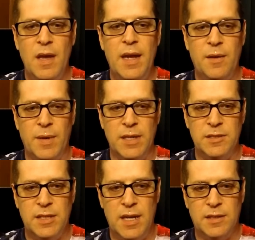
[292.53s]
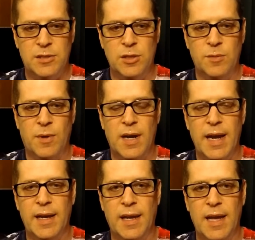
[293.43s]
Anyways, October I
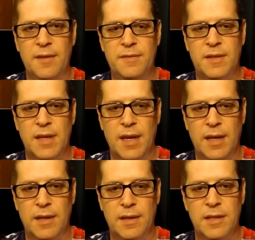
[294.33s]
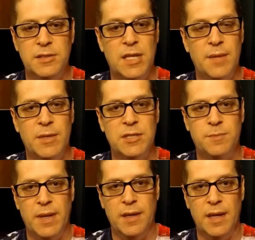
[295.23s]
had left, and this time I
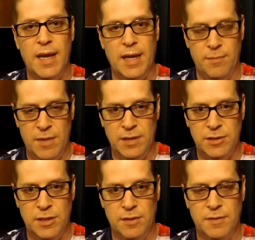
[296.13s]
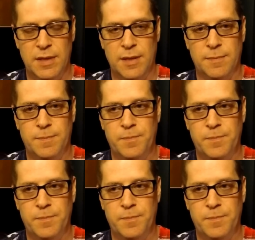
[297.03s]
spent 8 months over there.